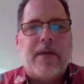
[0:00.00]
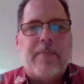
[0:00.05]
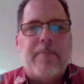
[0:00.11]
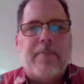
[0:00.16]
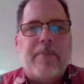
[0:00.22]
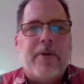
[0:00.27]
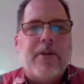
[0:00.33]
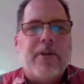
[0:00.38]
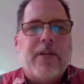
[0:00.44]

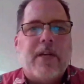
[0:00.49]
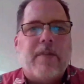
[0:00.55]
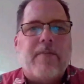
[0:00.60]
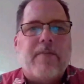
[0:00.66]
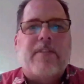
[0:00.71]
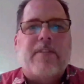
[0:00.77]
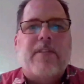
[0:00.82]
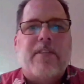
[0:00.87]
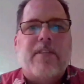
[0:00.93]
building
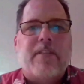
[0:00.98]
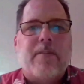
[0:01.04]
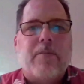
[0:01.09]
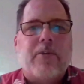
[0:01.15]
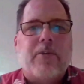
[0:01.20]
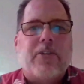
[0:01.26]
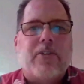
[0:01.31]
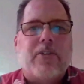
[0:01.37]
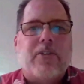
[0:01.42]
of a system
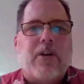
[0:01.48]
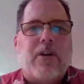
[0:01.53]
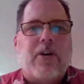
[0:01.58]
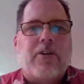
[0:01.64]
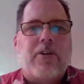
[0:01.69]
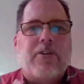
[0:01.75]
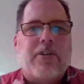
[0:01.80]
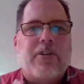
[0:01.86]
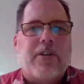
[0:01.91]
which is
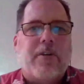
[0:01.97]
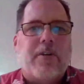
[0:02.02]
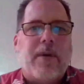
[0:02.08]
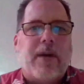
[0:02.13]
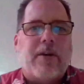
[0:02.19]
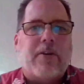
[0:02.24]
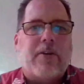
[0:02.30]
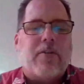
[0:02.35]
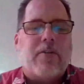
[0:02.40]
largely
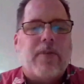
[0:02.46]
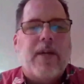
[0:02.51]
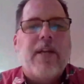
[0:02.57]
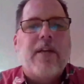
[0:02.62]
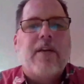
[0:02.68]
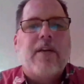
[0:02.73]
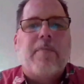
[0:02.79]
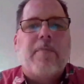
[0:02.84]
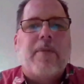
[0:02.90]
around
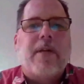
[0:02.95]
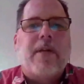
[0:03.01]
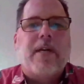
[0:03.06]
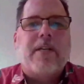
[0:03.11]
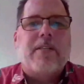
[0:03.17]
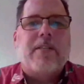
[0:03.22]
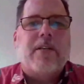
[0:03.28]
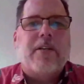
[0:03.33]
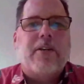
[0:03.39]
creating
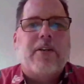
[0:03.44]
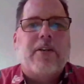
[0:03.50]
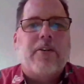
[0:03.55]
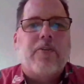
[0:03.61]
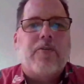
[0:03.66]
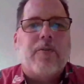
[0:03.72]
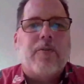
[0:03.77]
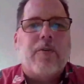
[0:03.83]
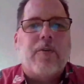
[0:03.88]
compliance and
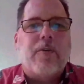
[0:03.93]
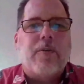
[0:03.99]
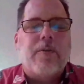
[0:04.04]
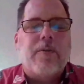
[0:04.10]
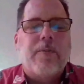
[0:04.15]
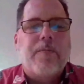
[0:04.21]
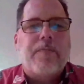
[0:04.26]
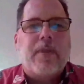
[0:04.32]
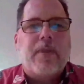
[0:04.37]

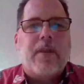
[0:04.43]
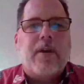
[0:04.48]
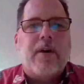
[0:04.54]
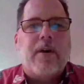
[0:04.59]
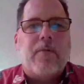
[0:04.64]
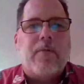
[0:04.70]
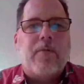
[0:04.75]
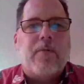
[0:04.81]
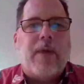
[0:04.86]
control
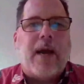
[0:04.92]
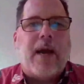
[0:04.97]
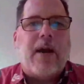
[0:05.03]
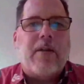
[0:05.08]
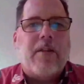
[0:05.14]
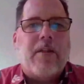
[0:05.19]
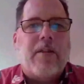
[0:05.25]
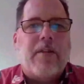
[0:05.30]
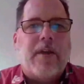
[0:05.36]

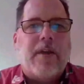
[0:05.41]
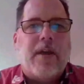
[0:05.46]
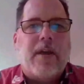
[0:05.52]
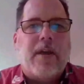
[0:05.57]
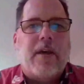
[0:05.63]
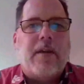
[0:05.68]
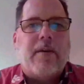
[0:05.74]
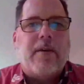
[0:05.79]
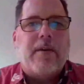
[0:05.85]
rather
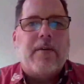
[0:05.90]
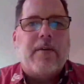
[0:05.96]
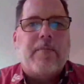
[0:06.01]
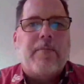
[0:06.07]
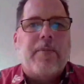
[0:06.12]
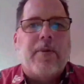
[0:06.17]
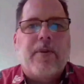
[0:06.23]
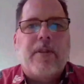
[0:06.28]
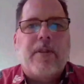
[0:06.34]
than
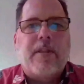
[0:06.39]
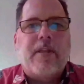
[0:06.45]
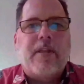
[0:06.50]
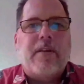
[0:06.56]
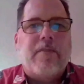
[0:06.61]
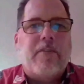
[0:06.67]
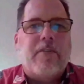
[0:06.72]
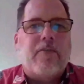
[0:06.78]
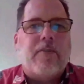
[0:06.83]
building the
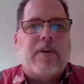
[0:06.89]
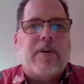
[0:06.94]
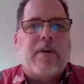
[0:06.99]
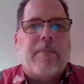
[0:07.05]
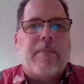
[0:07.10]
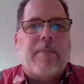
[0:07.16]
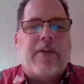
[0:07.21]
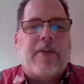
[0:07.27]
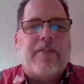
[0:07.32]
individual
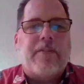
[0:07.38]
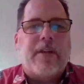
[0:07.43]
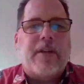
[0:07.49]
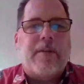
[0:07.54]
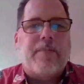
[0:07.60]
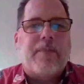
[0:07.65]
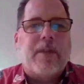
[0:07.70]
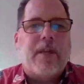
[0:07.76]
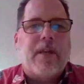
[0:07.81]

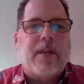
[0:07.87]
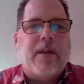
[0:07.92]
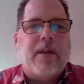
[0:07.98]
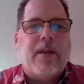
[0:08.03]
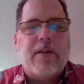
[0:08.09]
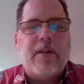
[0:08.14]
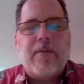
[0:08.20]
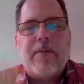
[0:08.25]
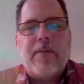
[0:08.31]
capacity.
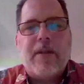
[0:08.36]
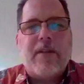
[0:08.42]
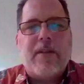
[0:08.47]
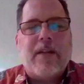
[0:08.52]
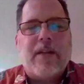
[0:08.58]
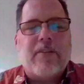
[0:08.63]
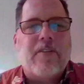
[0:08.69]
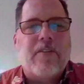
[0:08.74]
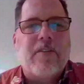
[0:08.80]
And
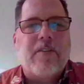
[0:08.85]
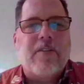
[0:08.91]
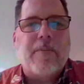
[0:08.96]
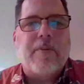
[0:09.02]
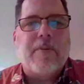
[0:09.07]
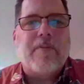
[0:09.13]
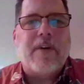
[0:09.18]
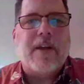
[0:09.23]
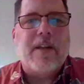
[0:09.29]
that's a
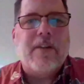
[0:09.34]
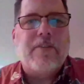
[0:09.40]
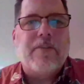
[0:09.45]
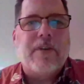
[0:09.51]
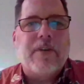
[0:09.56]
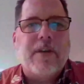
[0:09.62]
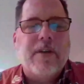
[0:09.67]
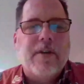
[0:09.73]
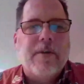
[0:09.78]
simplified
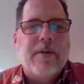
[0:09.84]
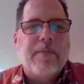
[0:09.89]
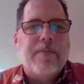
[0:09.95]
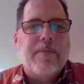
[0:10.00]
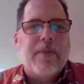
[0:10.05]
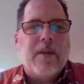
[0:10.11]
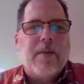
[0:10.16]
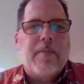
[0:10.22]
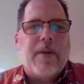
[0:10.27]
history,
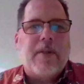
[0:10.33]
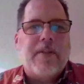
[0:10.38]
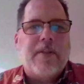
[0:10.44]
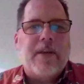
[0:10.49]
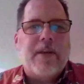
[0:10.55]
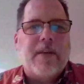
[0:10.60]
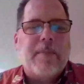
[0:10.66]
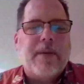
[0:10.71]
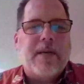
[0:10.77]
but I
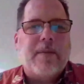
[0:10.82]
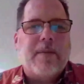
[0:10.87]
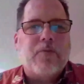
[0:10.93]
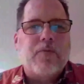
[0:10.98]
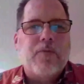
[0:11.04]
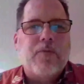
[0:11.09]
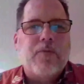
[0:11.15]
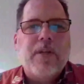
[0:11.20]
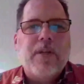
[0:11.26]
think it becomes
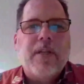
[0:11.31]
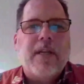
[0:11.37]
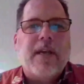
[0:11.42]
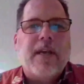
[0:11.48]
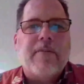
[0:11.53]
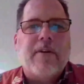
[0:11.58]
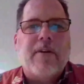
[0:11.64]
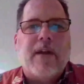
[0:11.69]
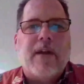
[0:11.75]
really
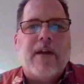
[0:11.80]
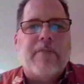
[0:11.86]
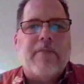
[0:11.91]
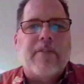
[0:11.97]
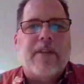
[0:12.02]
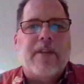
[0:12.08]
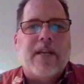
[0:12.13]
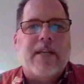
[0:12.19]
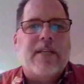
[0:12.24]
evident
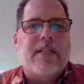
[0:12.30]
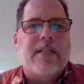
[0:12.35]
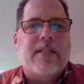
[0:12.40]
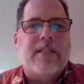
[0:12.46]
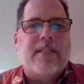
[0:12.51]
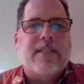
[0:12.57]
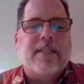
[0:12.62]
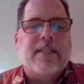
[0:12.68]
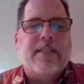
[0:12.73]
after the
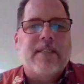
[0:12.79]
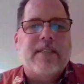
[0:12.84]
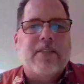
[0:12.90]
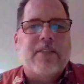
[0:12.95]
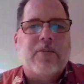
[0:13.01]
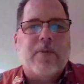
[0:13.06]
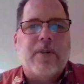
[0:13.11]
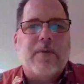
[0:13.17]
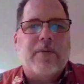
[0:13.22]

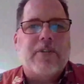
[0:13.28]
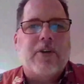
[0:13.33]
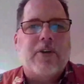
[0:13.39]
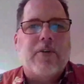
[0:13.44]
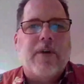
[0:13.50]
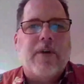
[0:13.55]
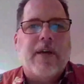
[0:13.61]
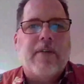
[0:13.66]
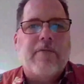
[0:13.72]
1960s when there was a
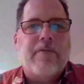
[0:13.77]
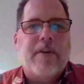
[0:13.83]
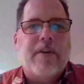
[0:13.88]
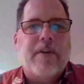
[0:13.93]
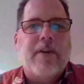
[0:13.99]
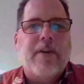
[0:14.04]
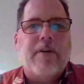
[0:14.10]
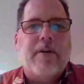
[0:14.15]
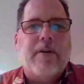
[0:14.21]
great
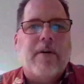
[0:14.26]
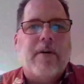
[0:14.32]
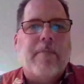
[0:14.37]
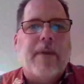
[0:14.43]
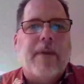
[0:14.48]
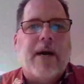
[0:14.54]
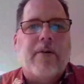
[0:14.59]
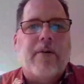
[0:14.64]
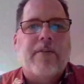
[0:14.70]
fear
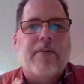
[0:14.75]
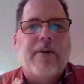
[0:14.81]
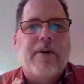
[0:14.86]
about